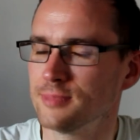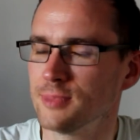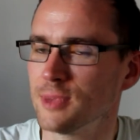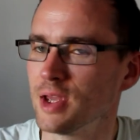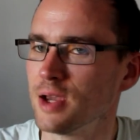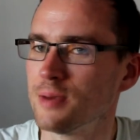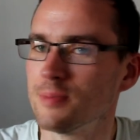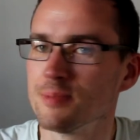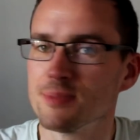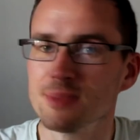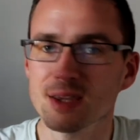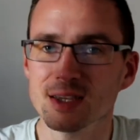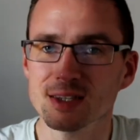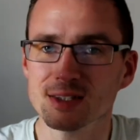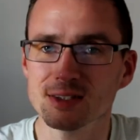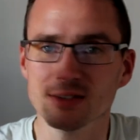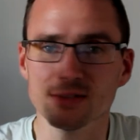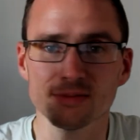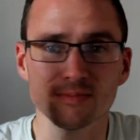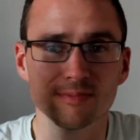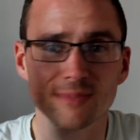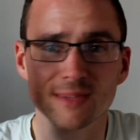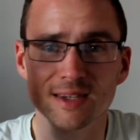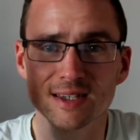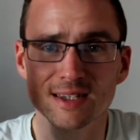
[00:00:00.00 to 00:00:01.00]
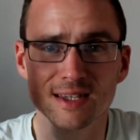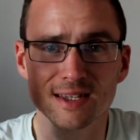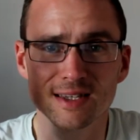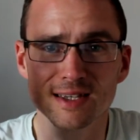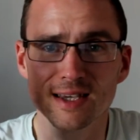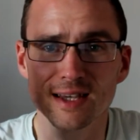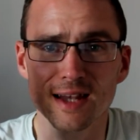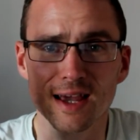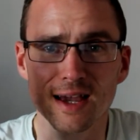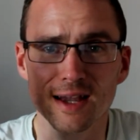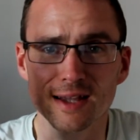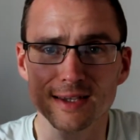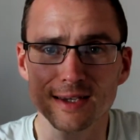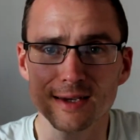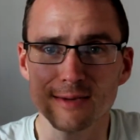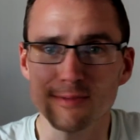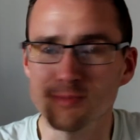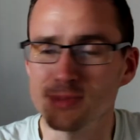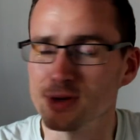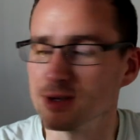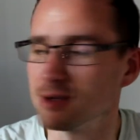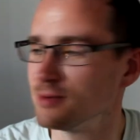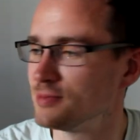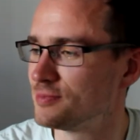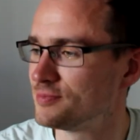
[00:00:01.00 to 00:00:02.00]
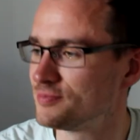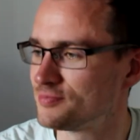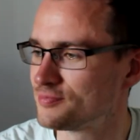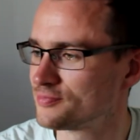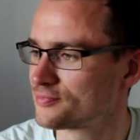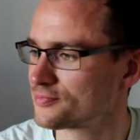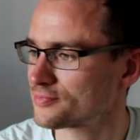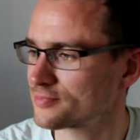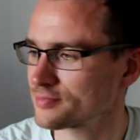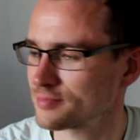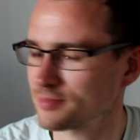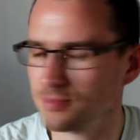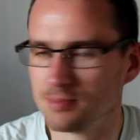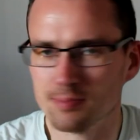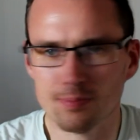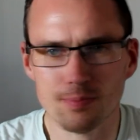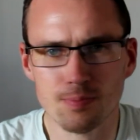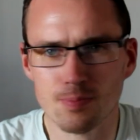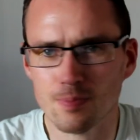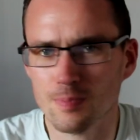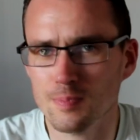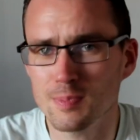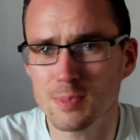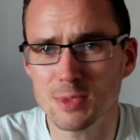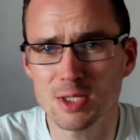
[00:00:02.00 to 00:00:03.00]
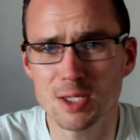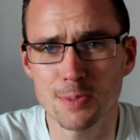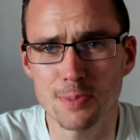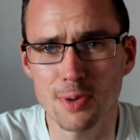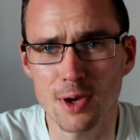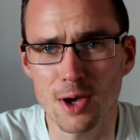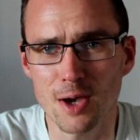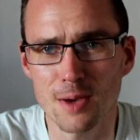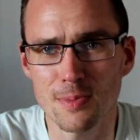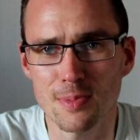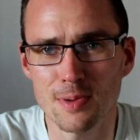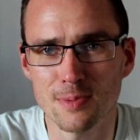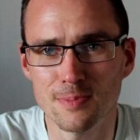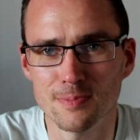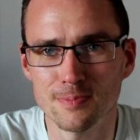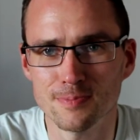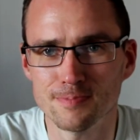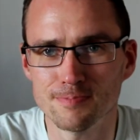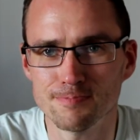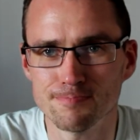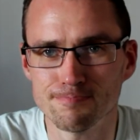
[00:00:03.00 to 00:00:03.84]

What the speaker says: Yeah, it's a 10 out of 10 beer. Superb.